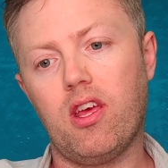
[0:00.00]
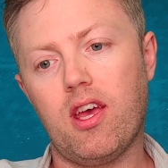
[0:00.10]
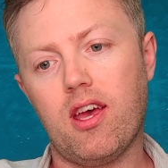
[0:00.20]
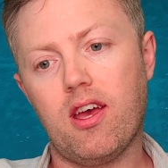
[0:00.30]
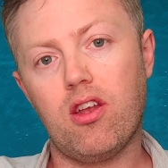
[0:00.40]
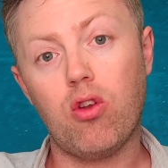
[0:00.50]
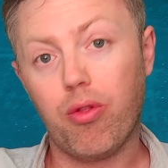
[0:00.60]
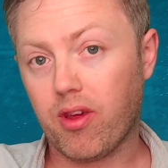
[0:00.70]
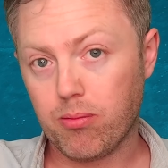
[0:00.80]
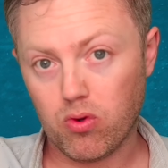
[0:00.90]
uh,
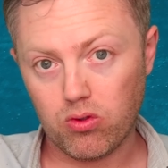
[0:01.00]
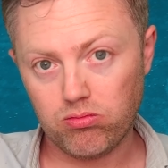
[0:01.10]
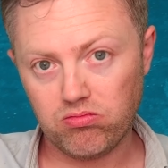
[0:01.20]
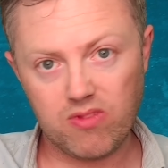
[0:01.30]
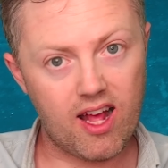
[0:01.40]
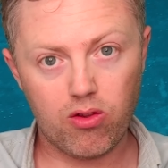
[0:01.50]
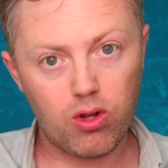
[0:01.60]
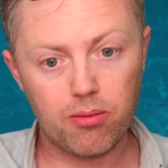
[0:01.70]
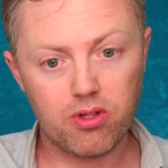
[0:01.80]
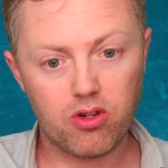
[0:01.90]
nothing more. That's
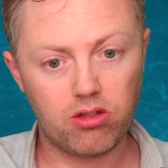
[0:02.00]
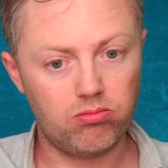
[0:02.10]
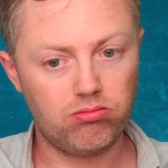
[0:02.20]
all I'm doing.